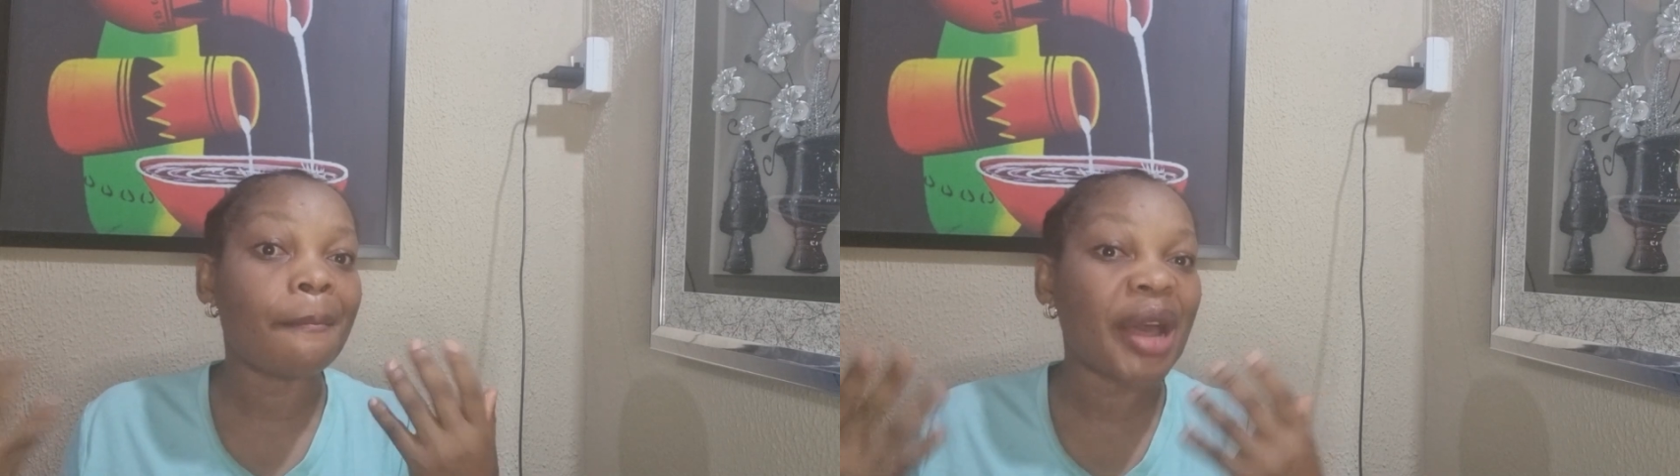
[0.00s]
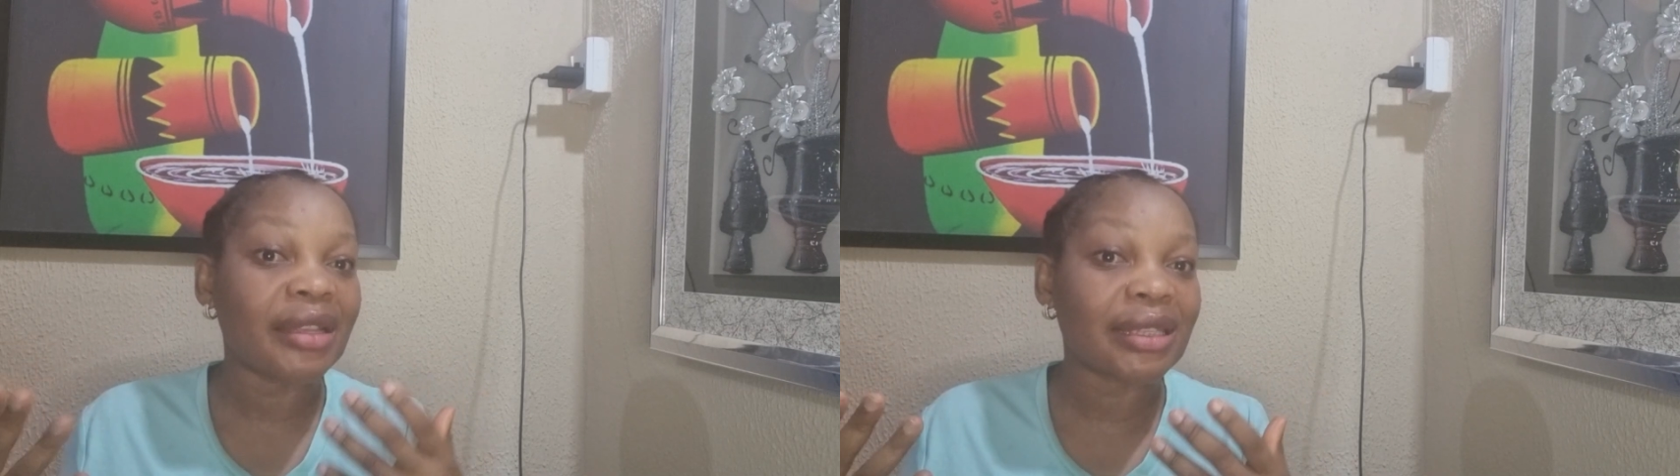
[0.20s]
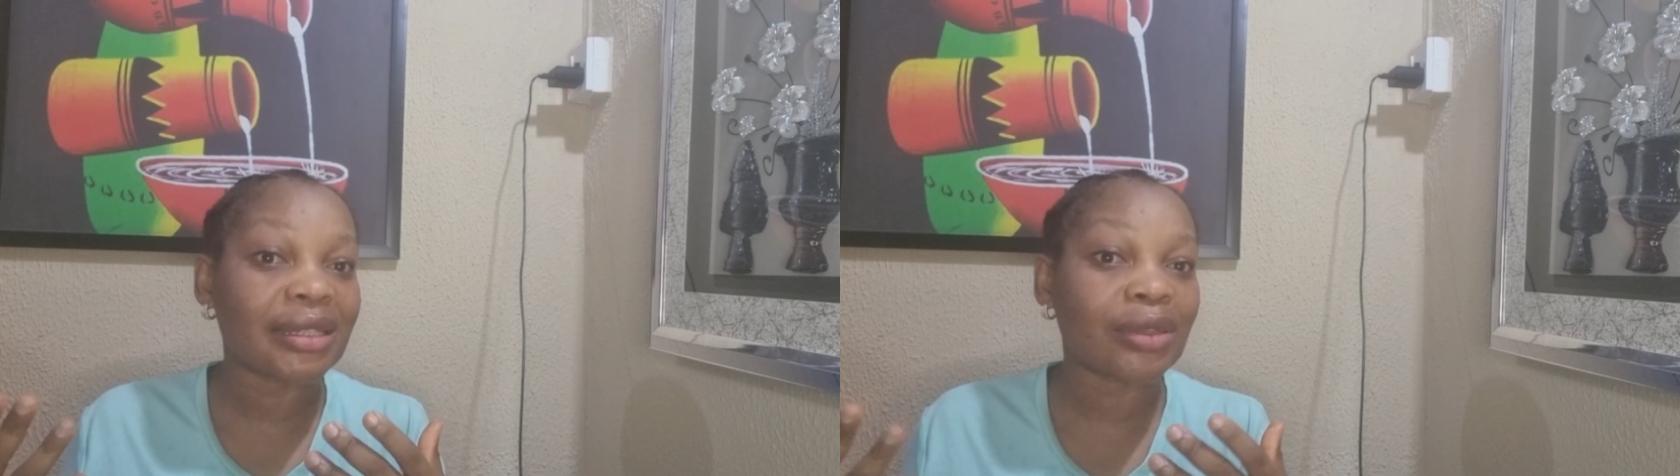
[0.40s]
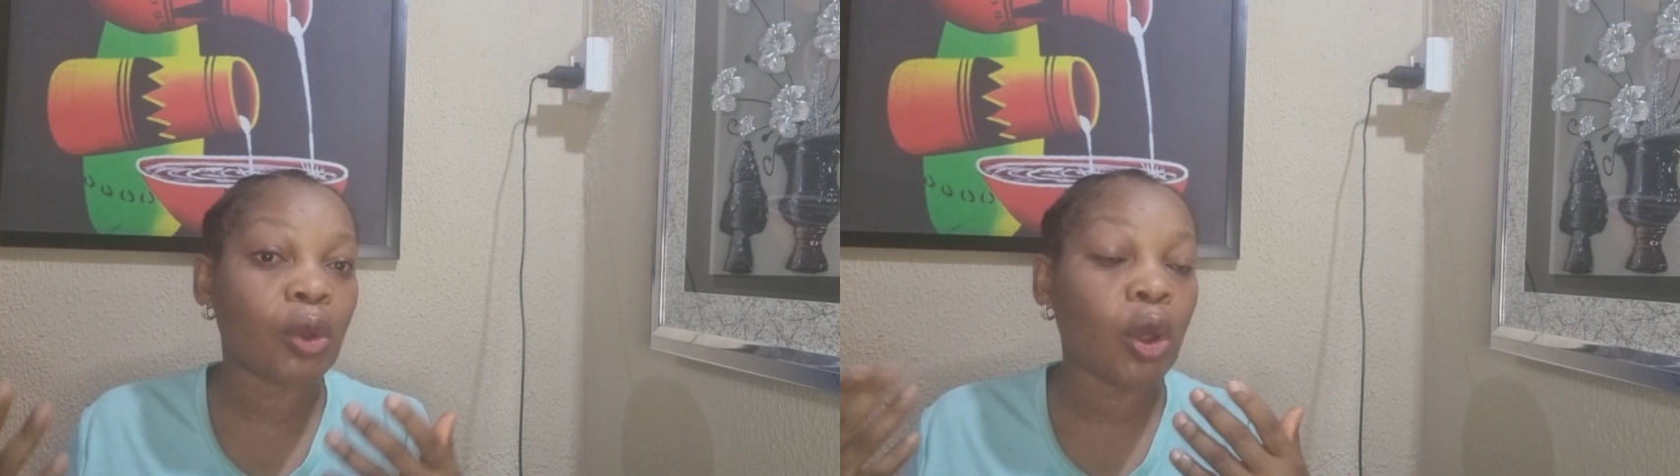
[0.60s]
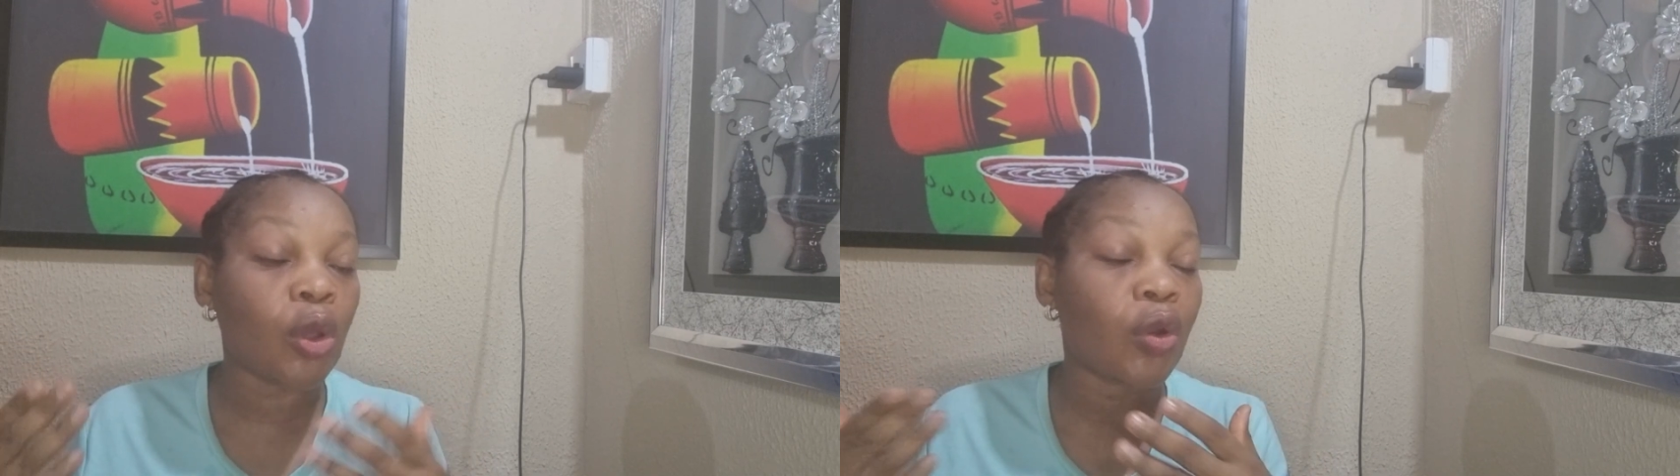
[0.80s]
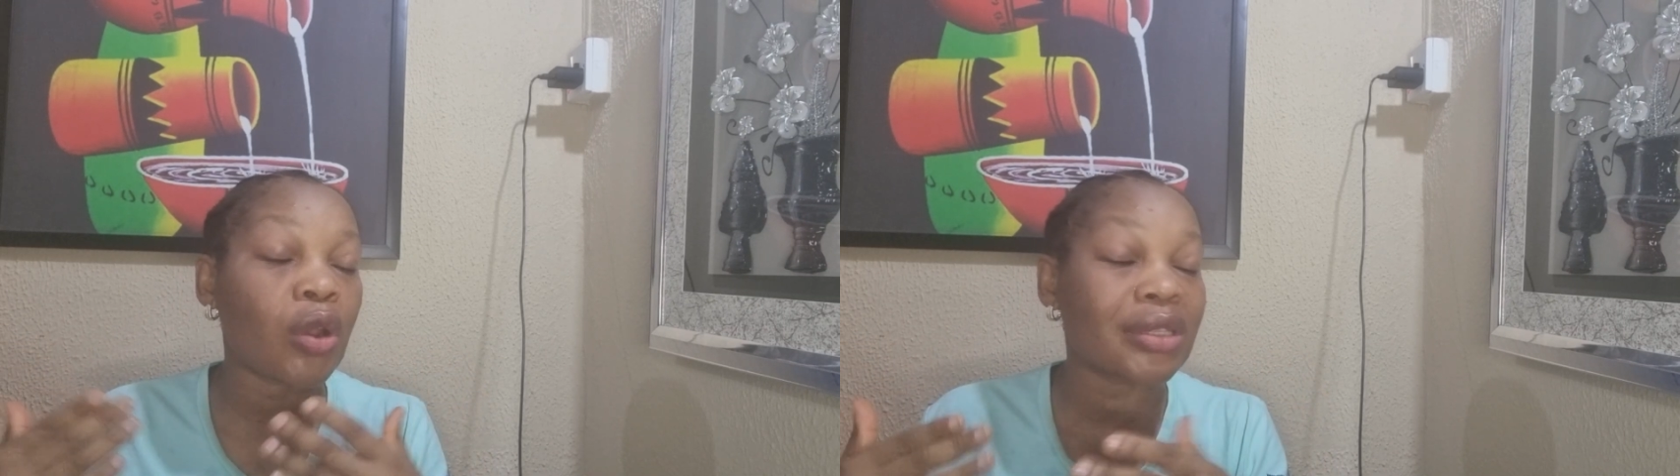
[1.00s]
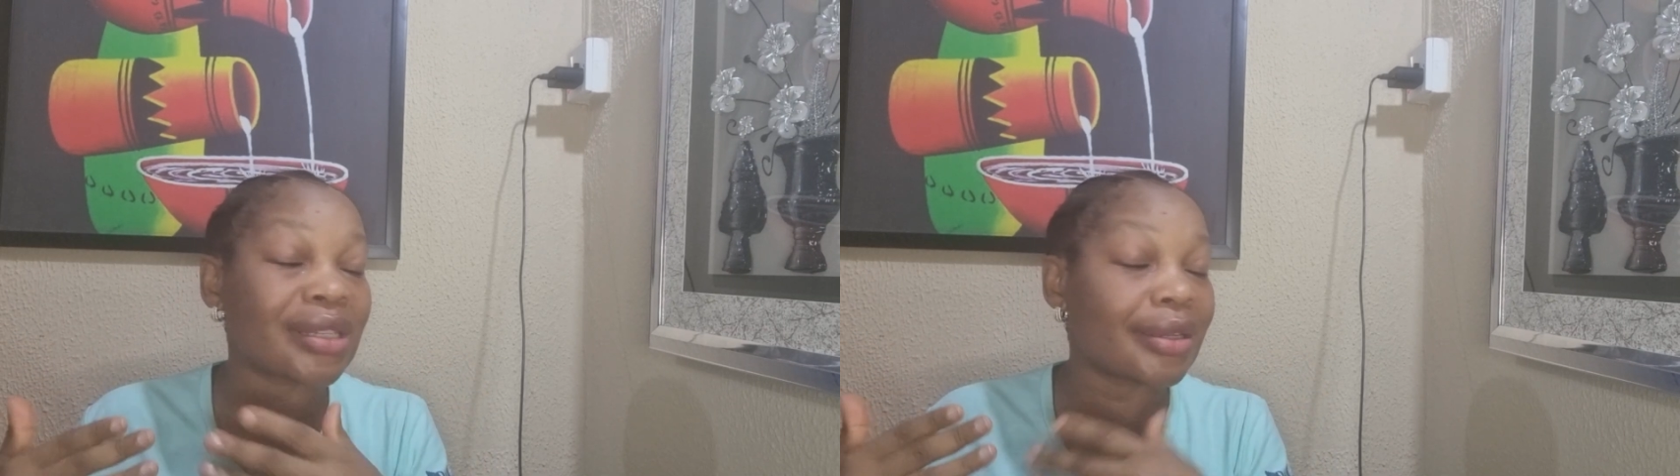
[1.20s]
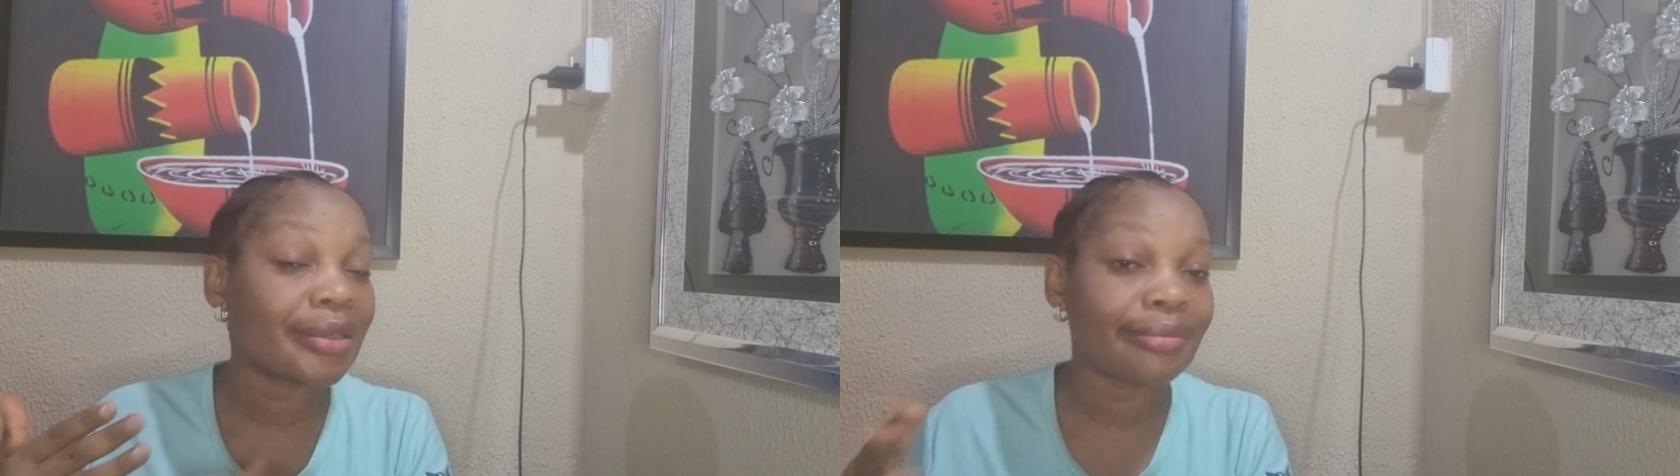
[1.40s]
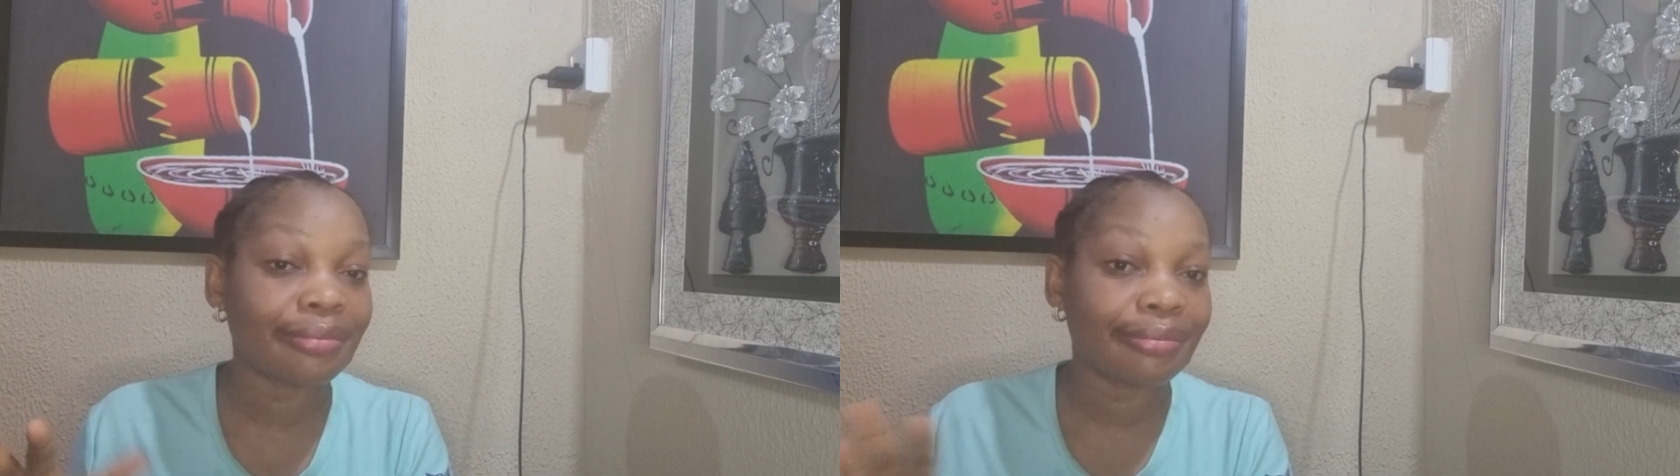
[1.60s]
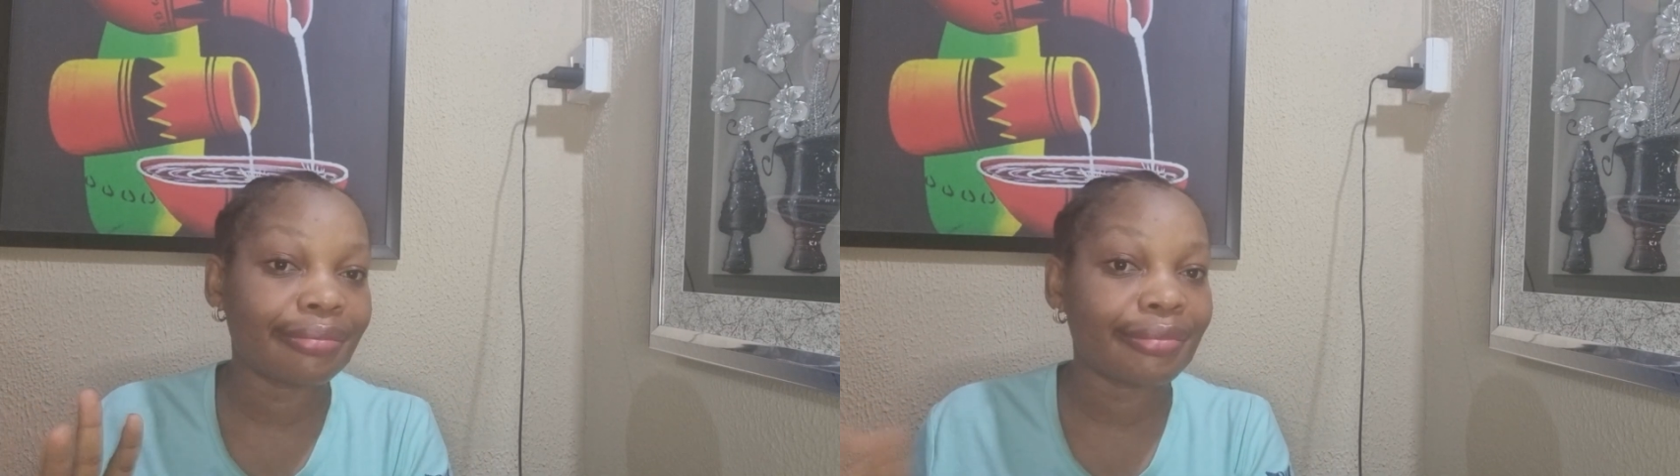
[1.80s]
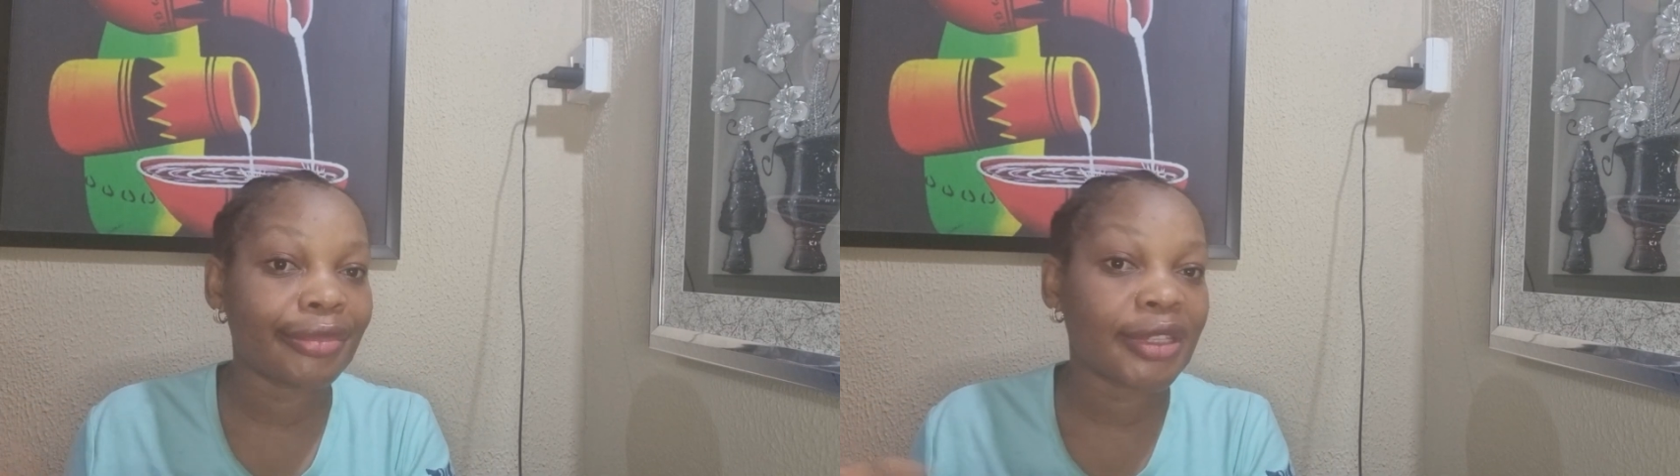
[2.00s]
baths or uncrossing